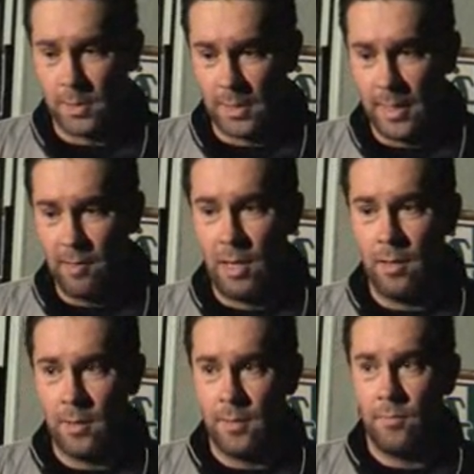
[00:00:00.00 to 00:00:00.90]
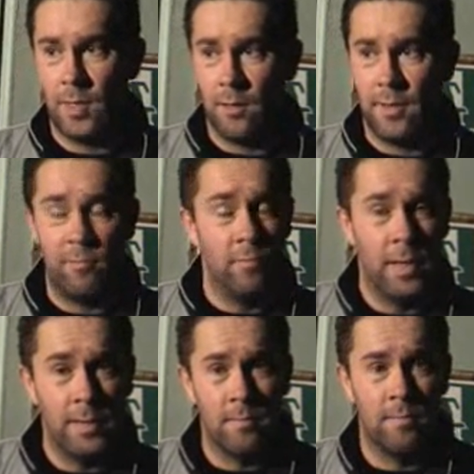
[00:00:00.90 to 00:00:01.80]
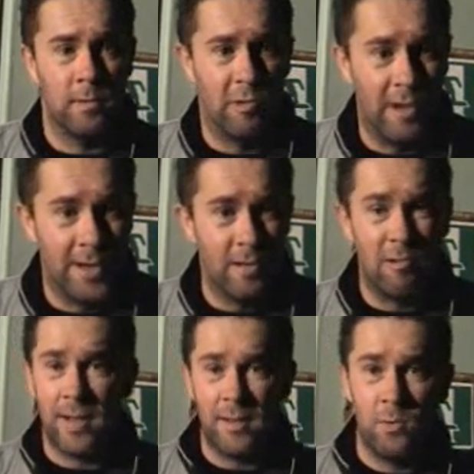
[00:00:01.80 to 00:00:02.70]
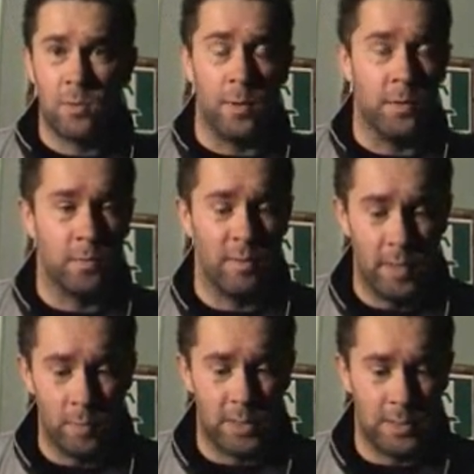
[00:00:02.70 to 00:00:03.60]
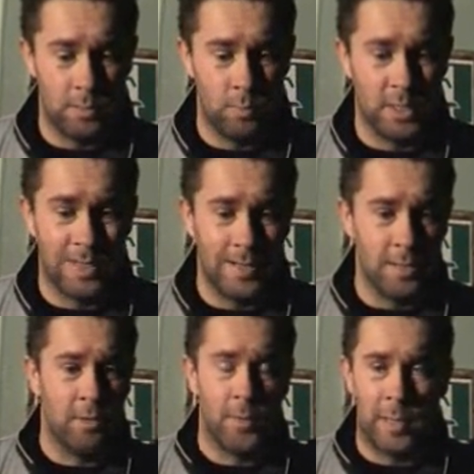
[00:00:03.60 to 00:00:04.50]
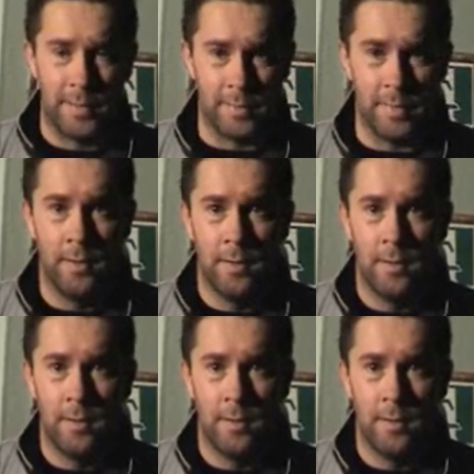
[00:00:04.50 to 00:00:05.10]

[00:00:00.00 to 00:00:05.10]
into the area, and they haven't really created a great deal, to be honest with you, which again is very pleasing.